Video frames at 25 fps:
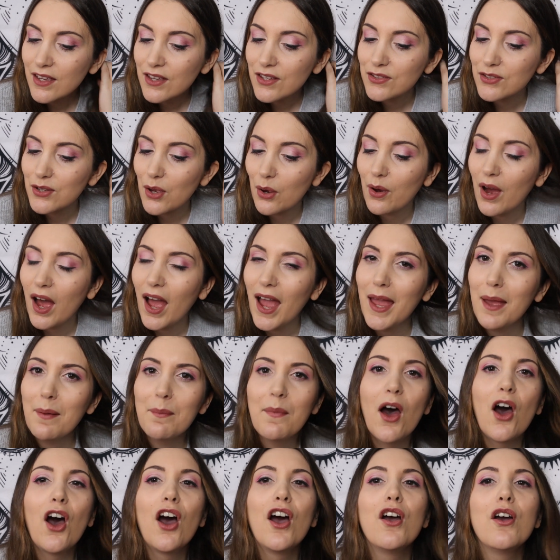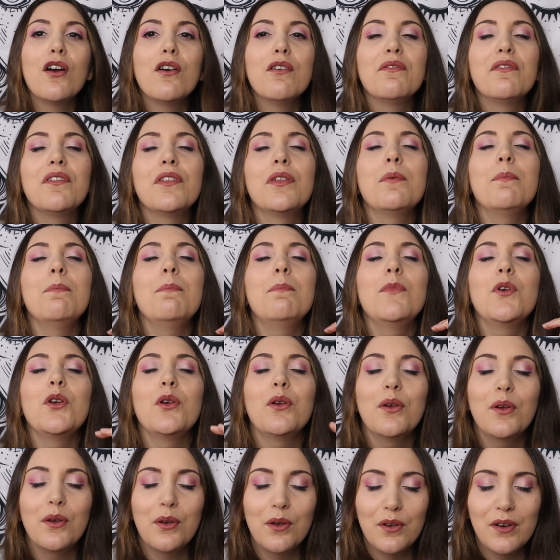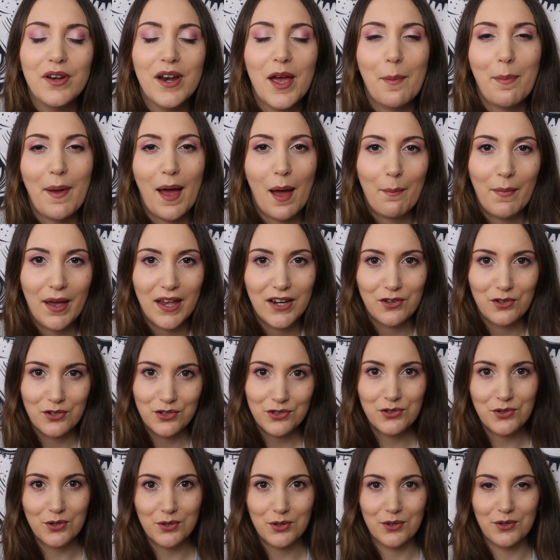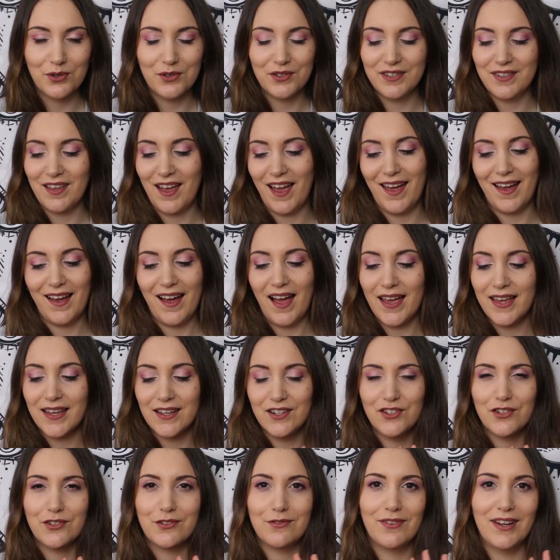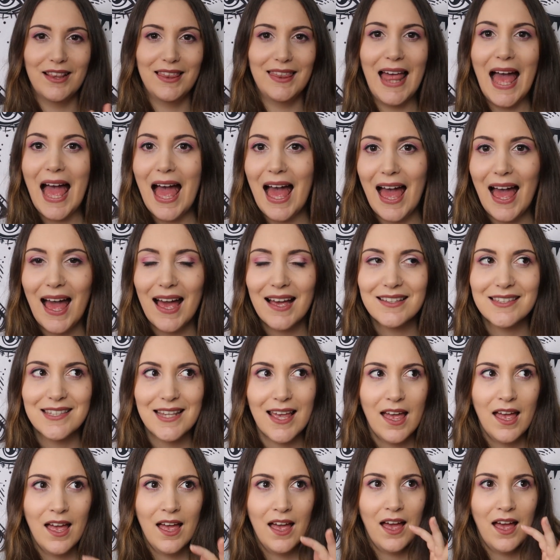So I am over the moon about my nostrils. Like, I can just relax.